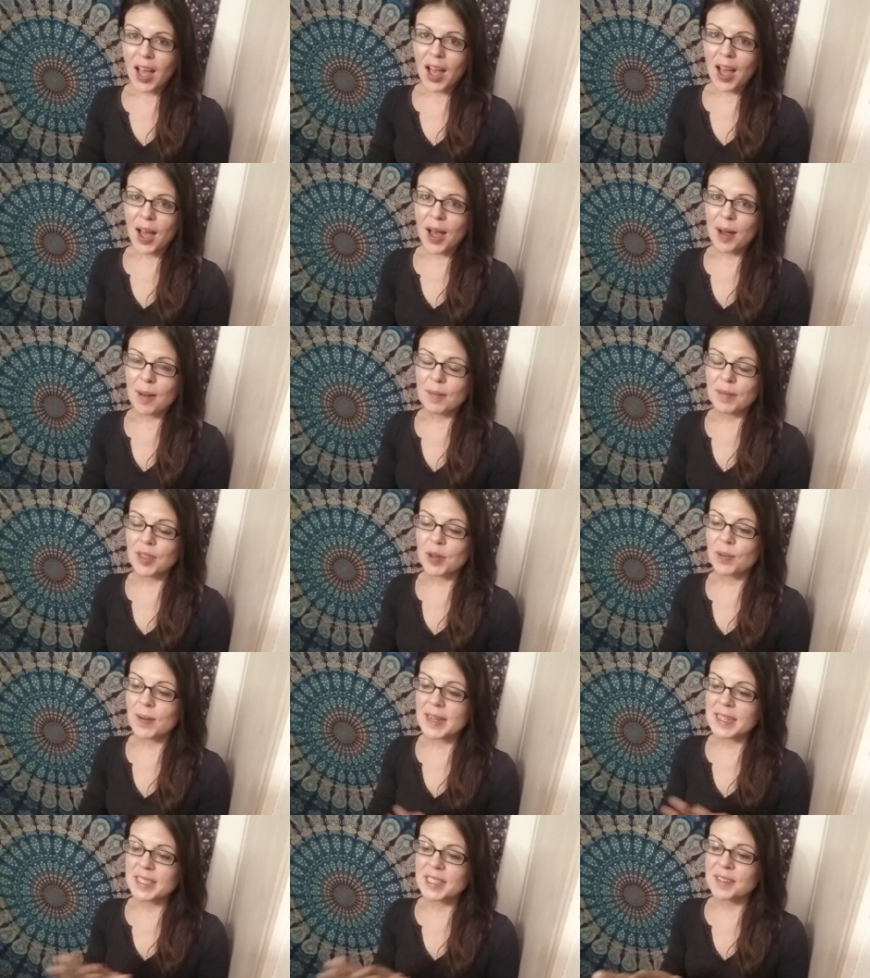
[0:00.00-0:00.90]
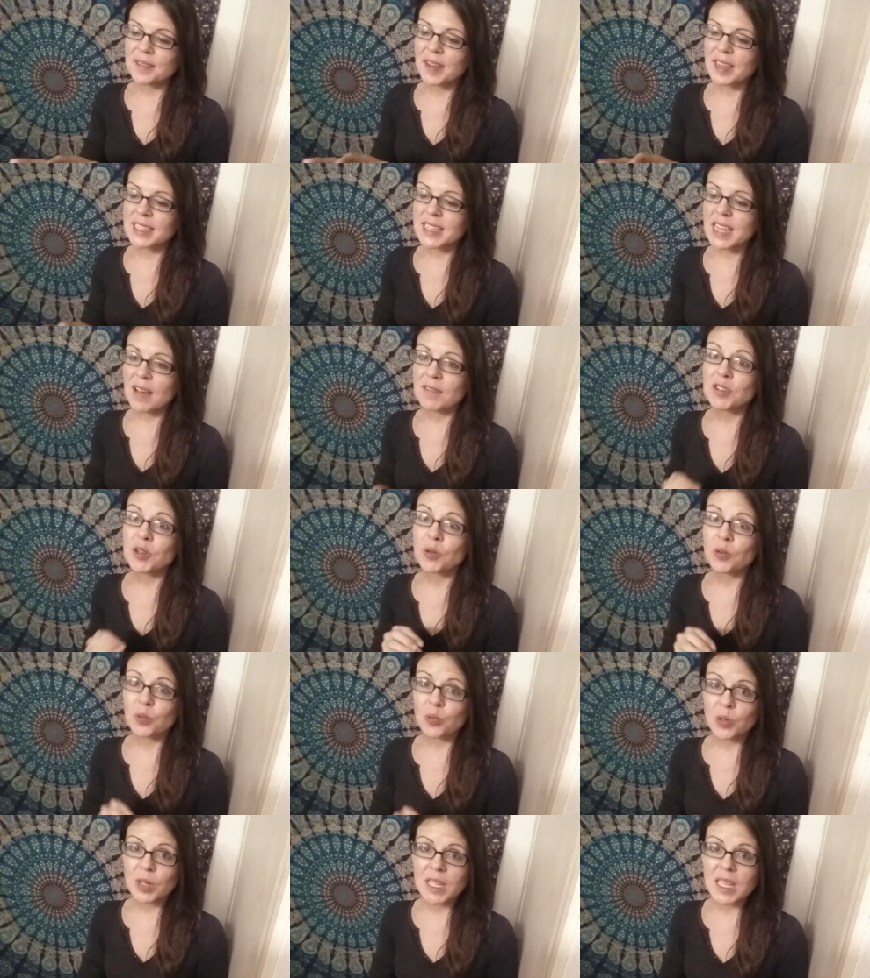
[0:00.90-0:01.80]
Um, the rest of us have to
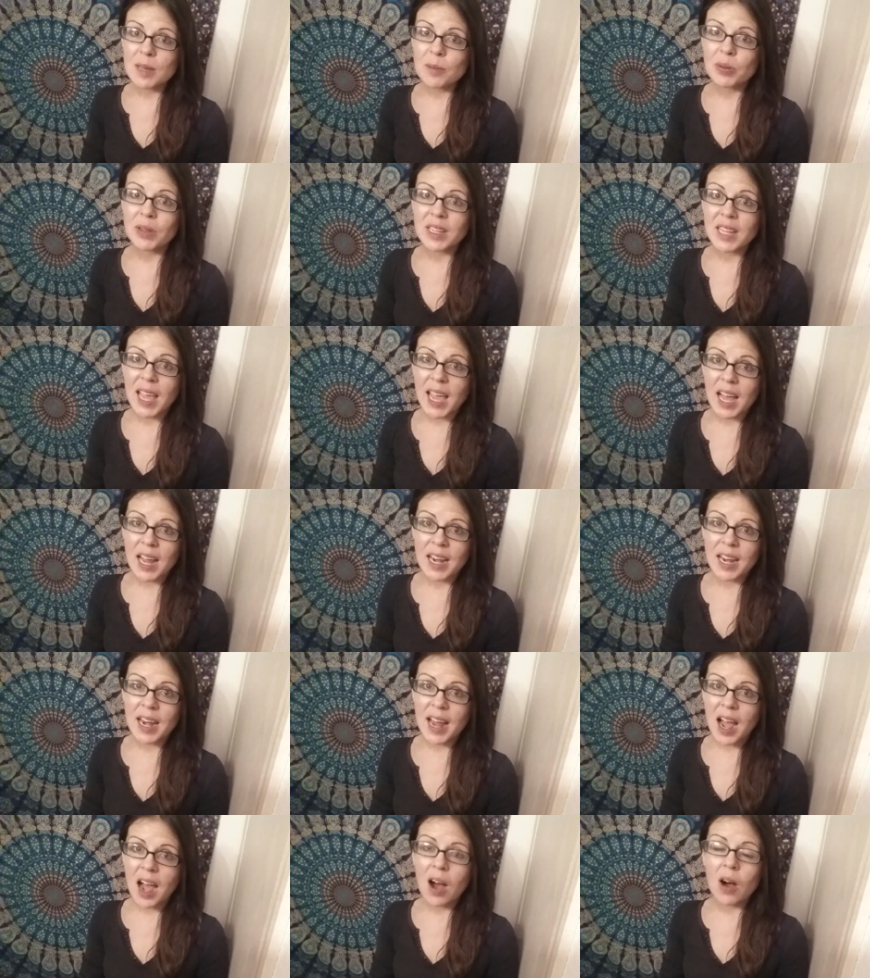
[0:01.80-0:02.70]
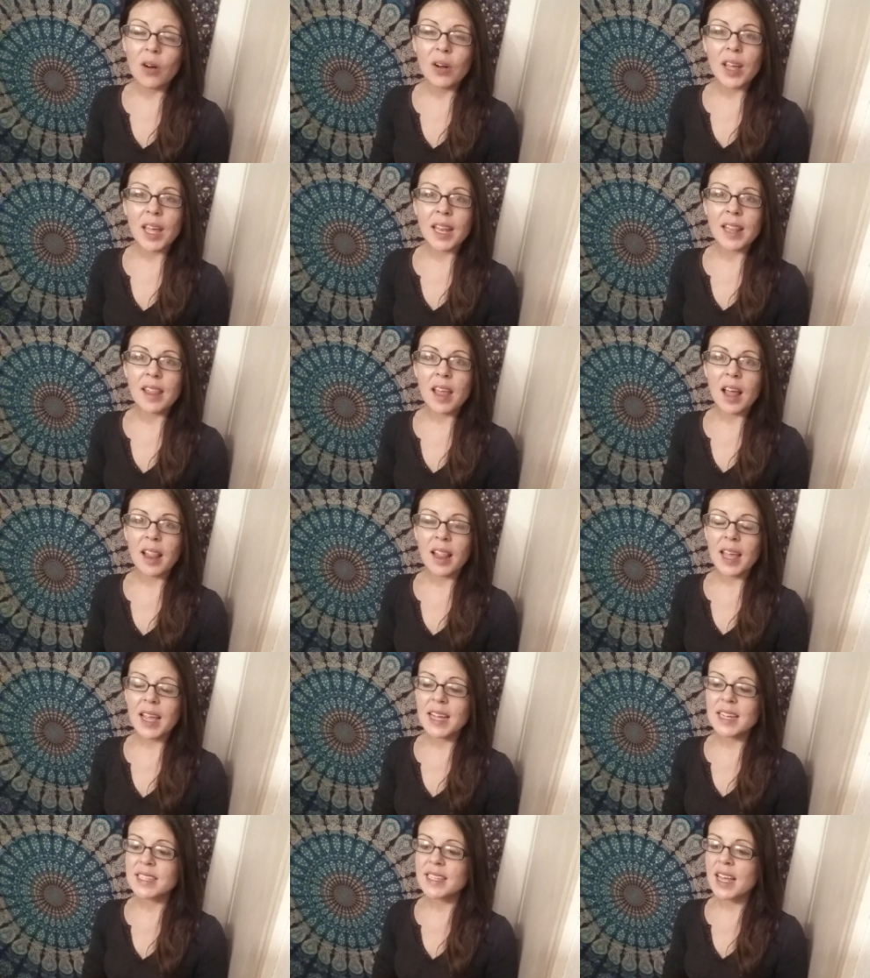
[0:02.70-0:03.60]
really plan it out. And
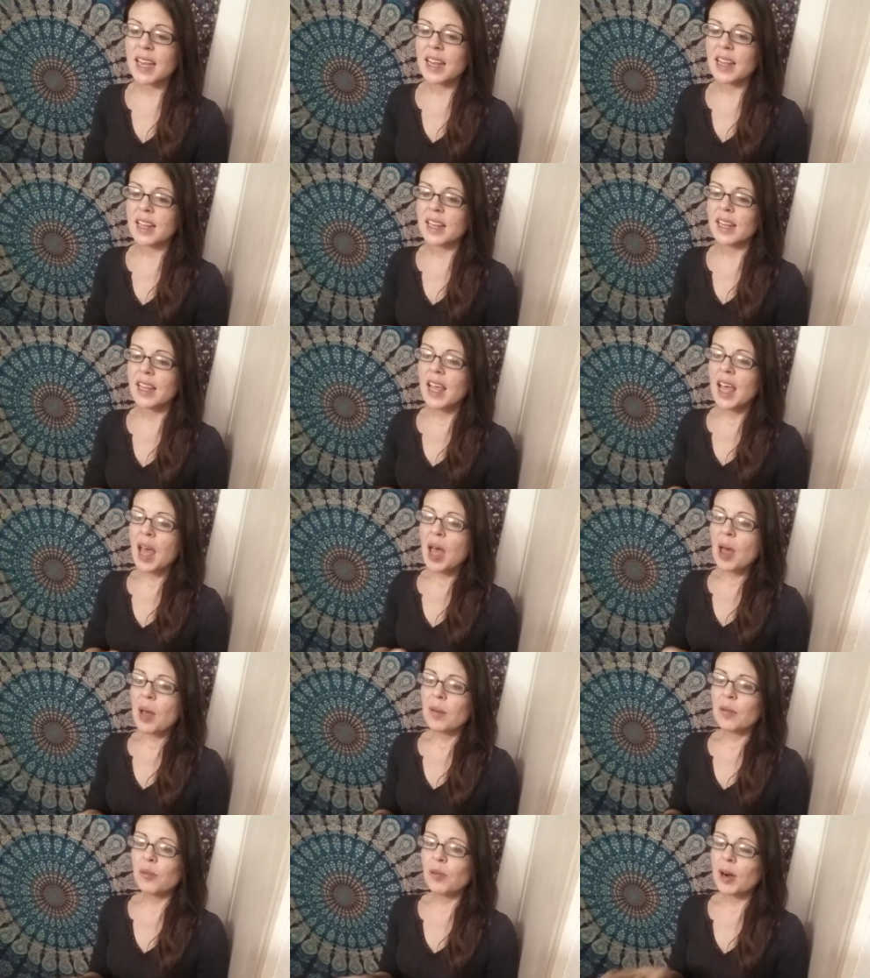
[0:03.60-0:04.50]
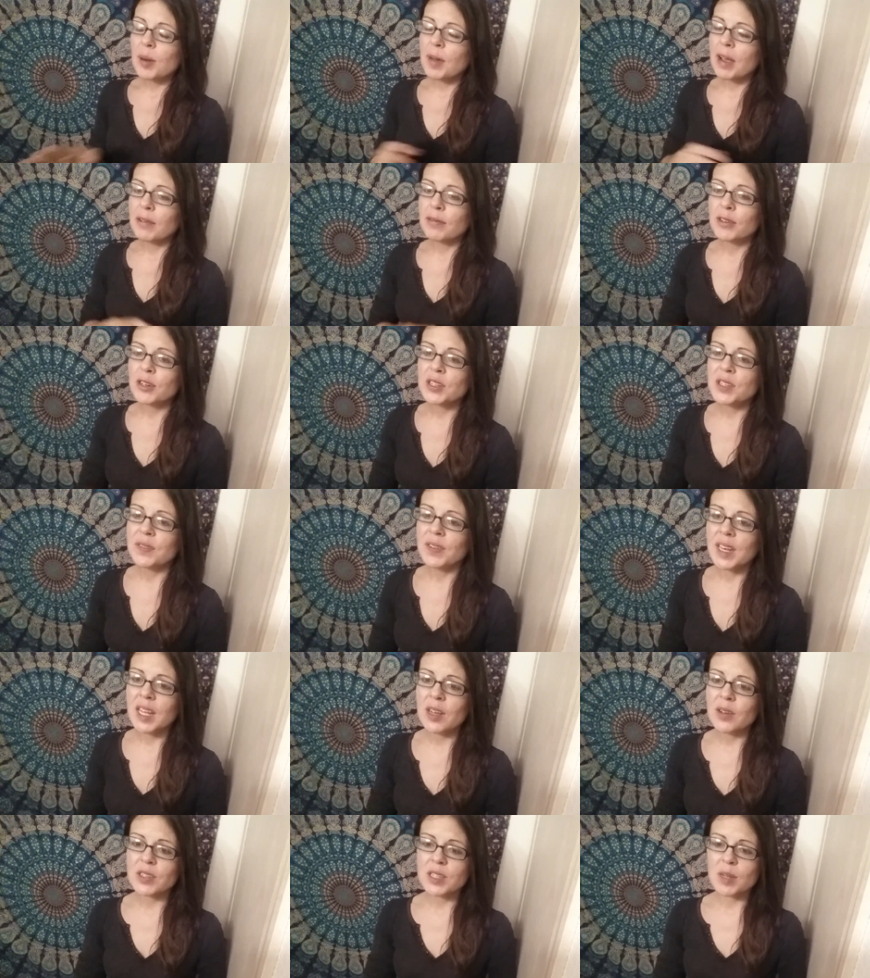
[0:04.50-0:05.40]
like I said in one of my first
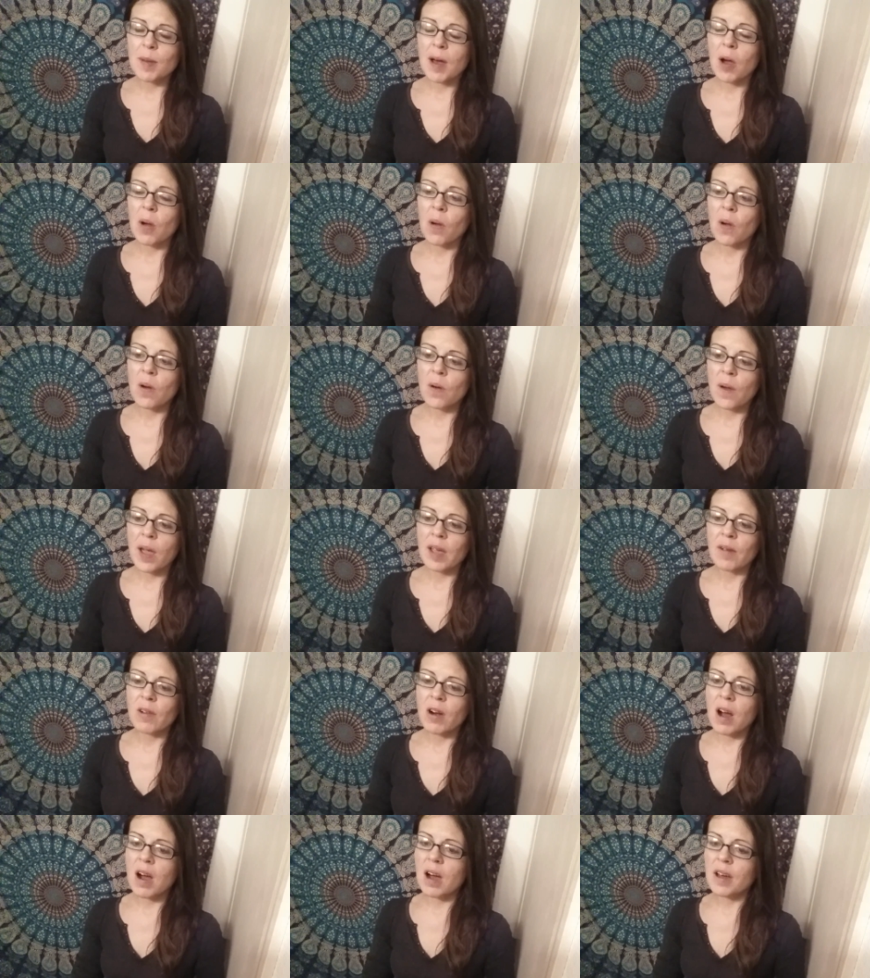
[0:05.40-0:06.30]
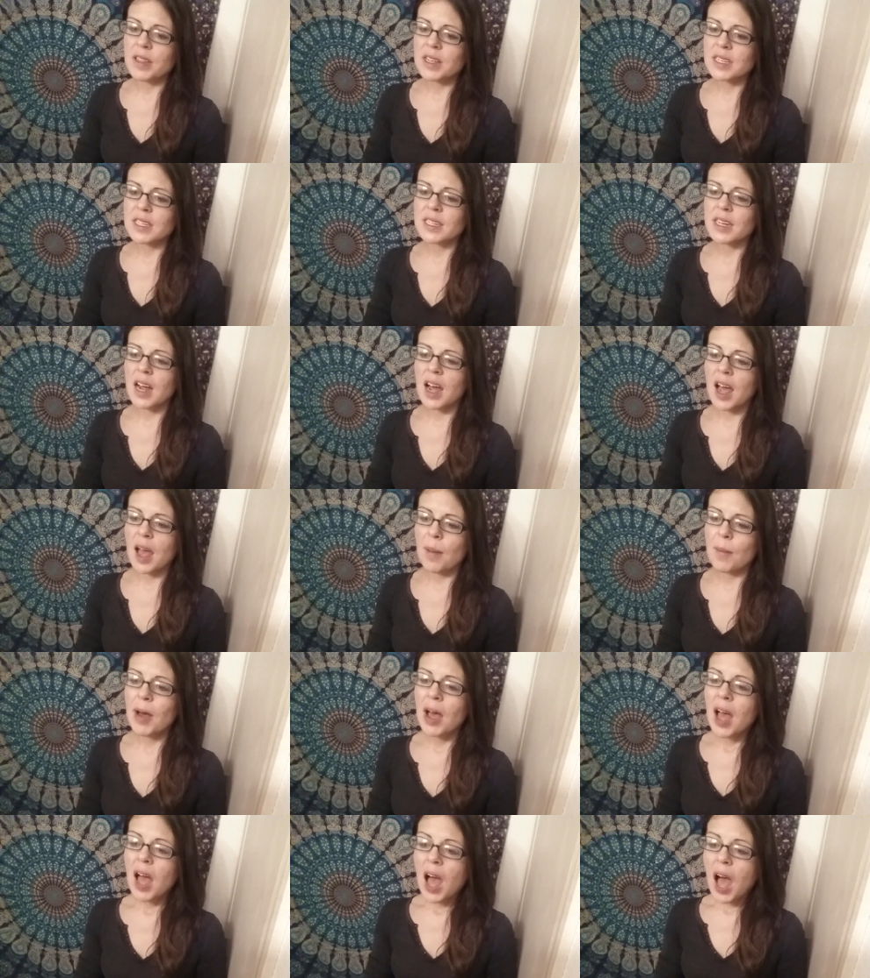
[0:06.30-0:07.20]
videos about going raw this
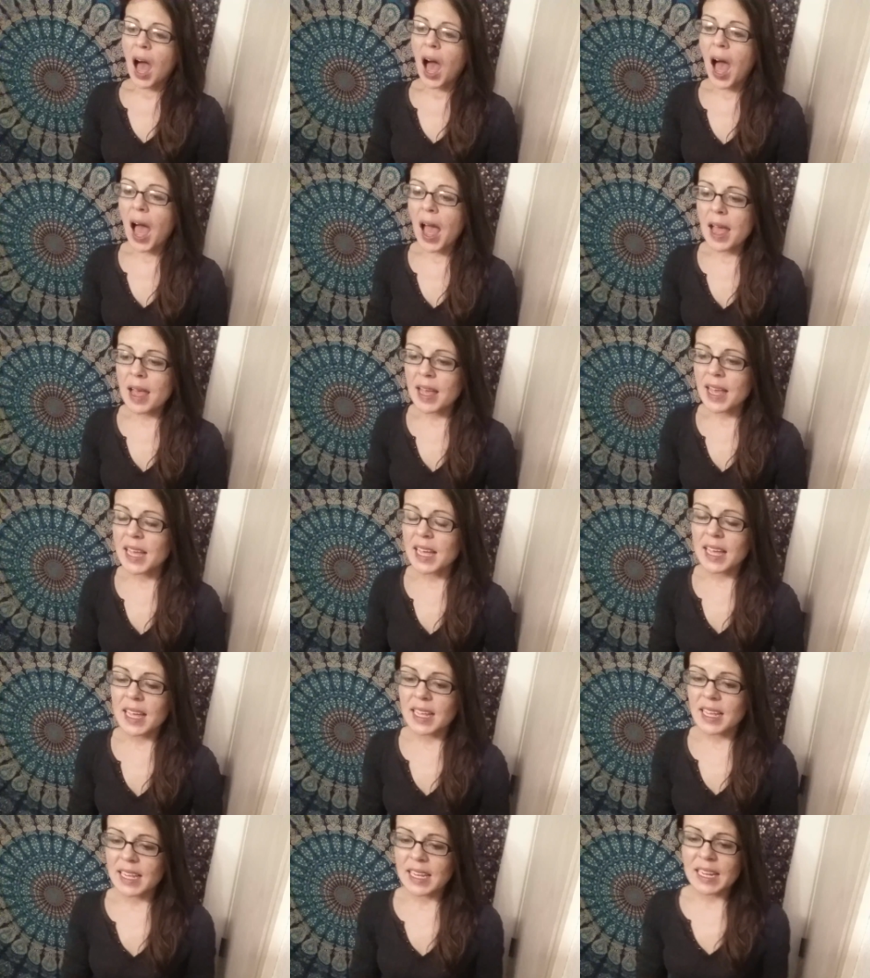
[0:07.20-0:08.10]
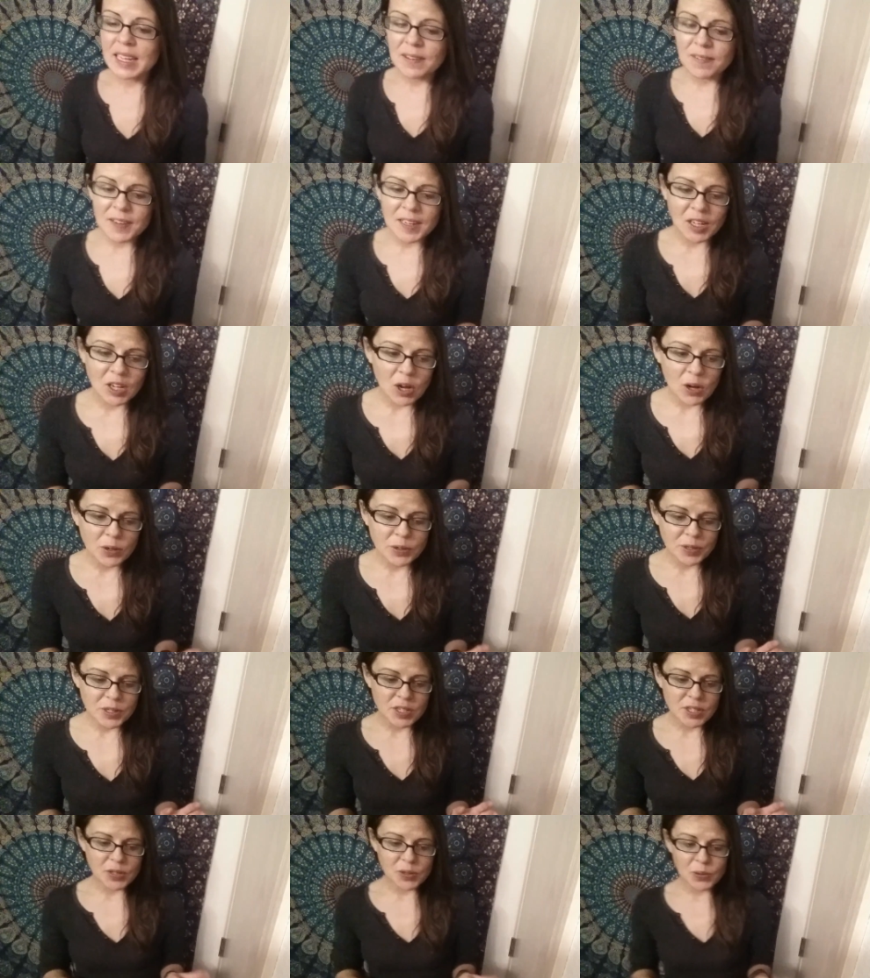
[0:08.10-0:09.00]
time, I it, it even
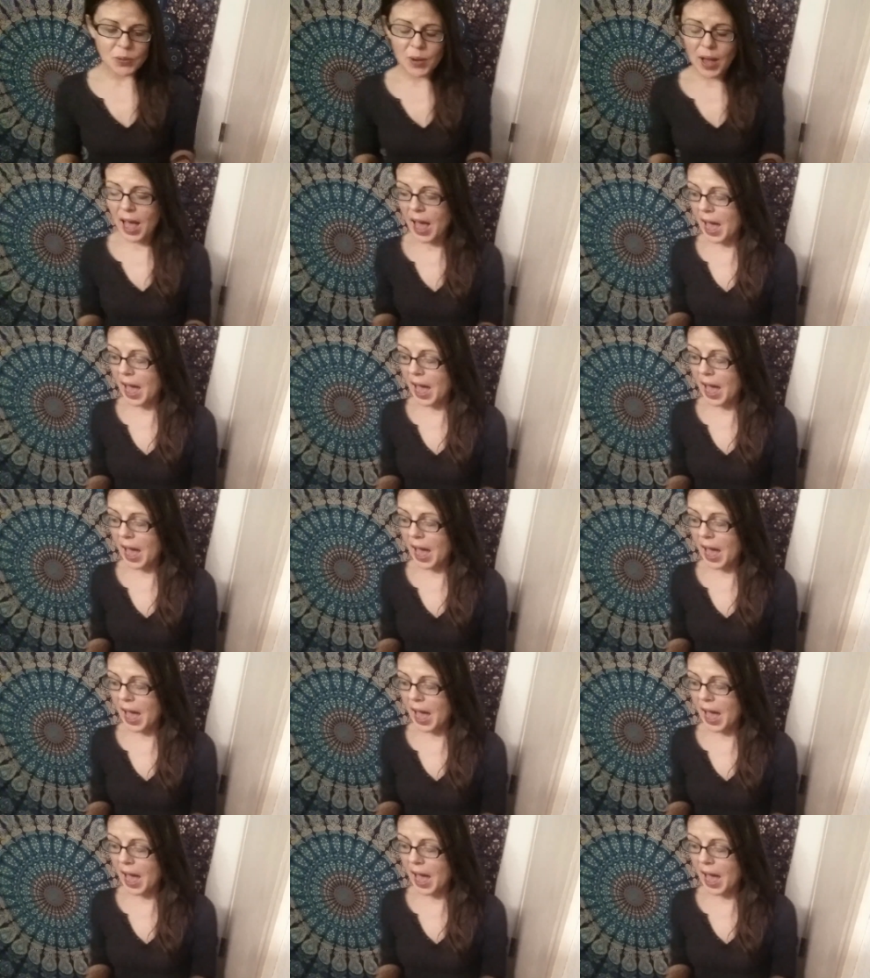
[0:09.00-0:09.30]
goes to